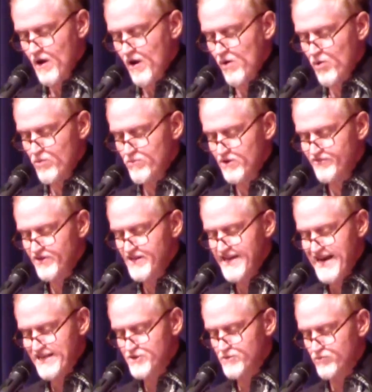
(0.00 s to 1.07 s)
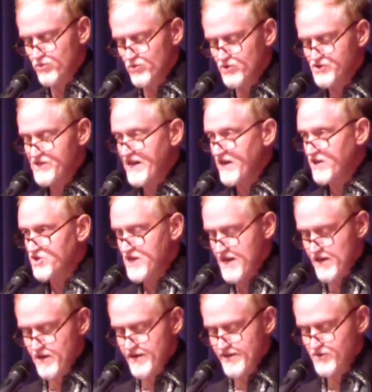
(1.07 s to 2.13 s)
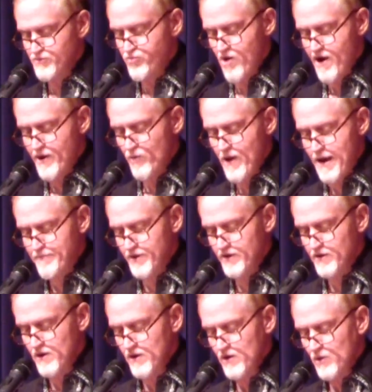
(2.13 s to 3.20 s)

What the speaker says: Home of uncatchable sage hen and spry rabbit,